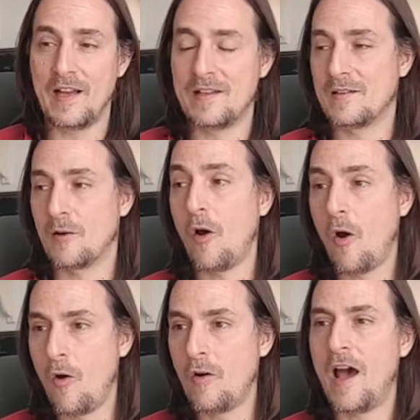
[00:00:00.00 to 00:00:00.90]
That's her
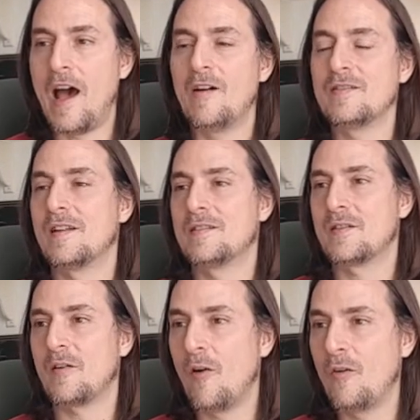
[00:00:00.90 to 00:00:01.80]
own house, that's
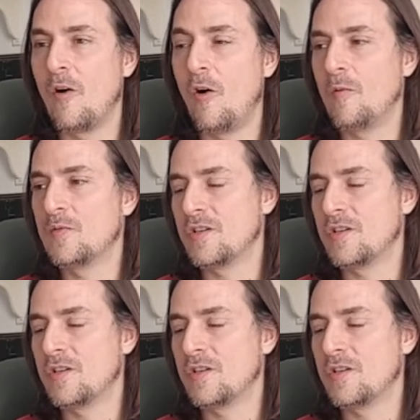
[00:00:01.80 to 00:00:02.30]
her own home.